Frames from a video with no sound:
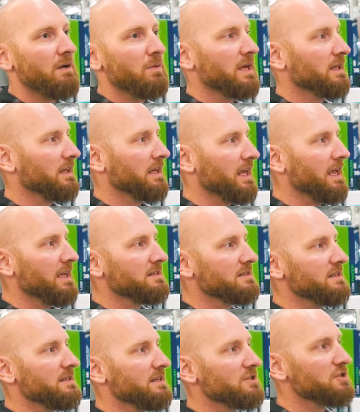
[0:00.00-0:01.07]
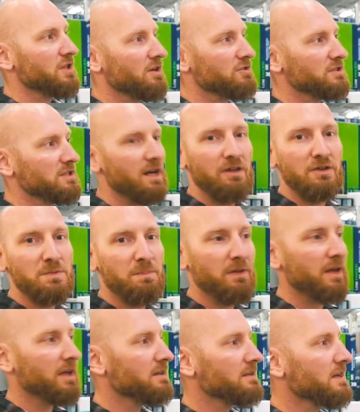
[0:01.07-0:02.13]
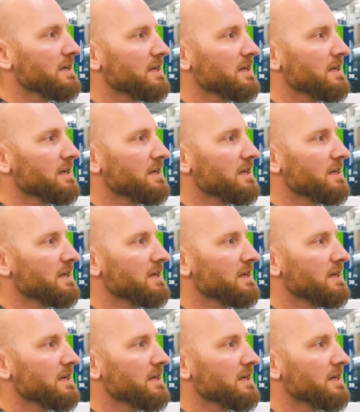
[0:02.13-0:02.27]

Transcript: we had like $18,000 planned,